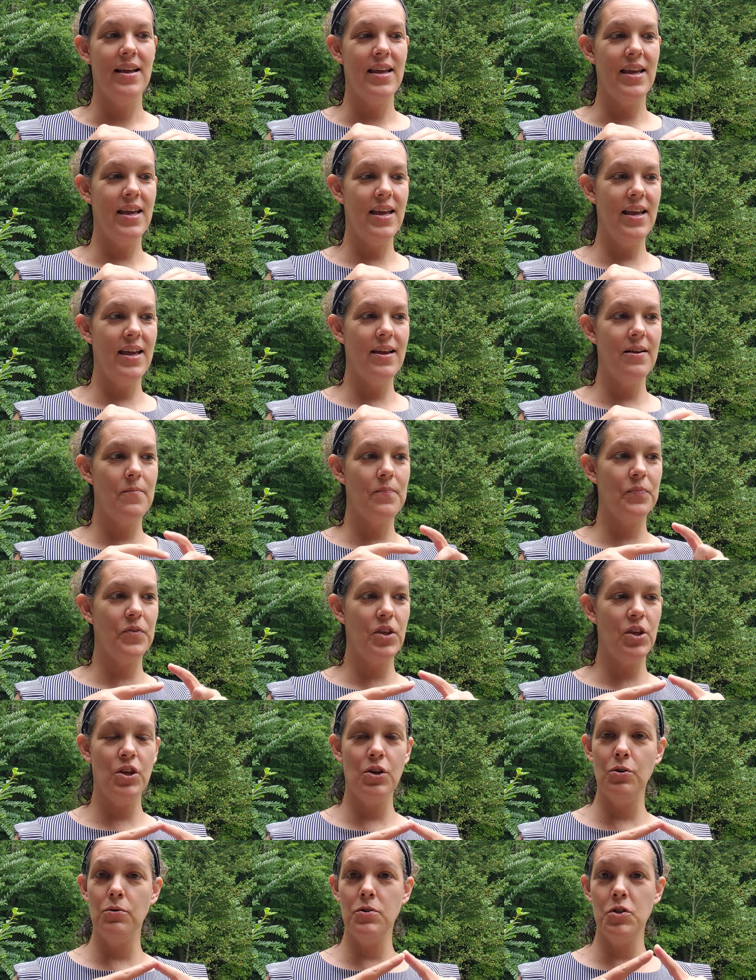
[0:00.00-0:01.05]
He
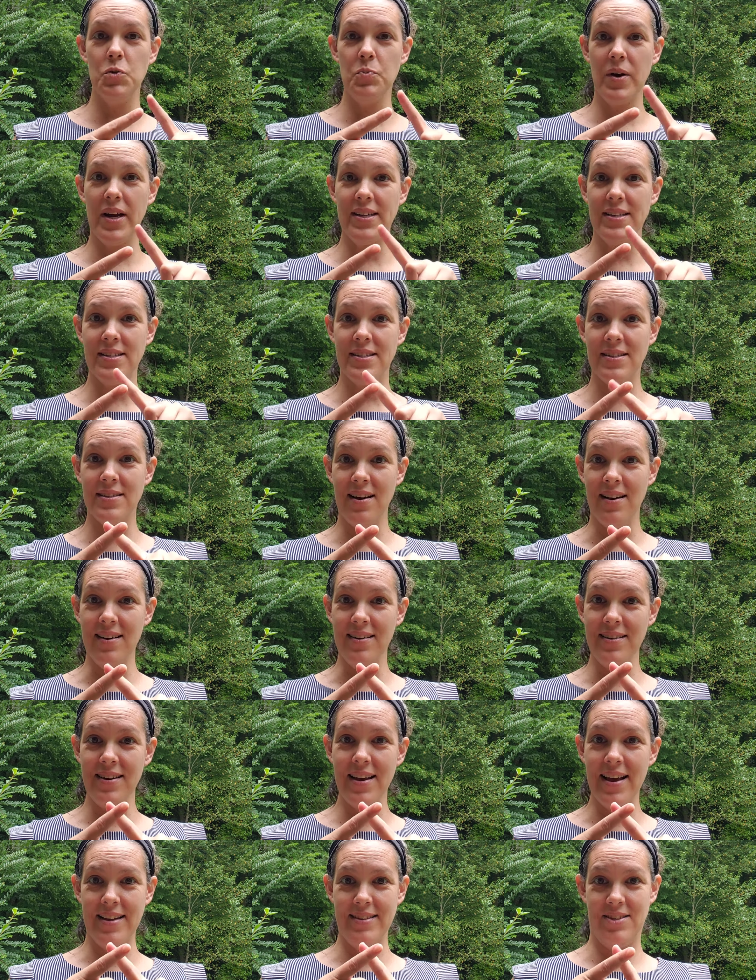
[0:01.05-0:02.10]
used my
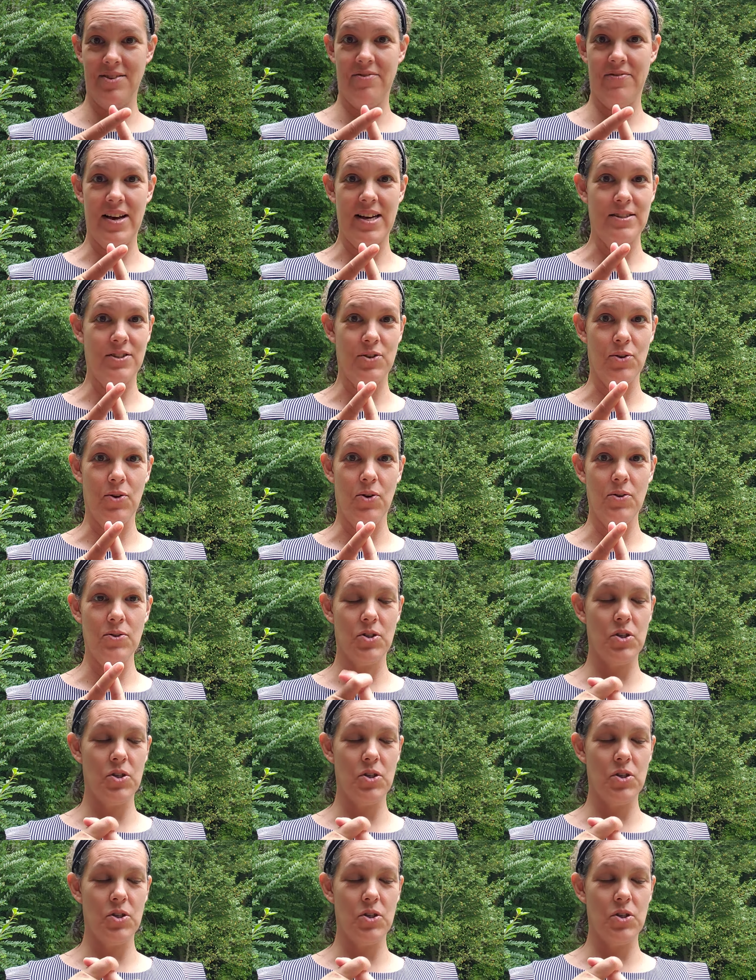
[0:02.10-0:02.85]
son as a vessel.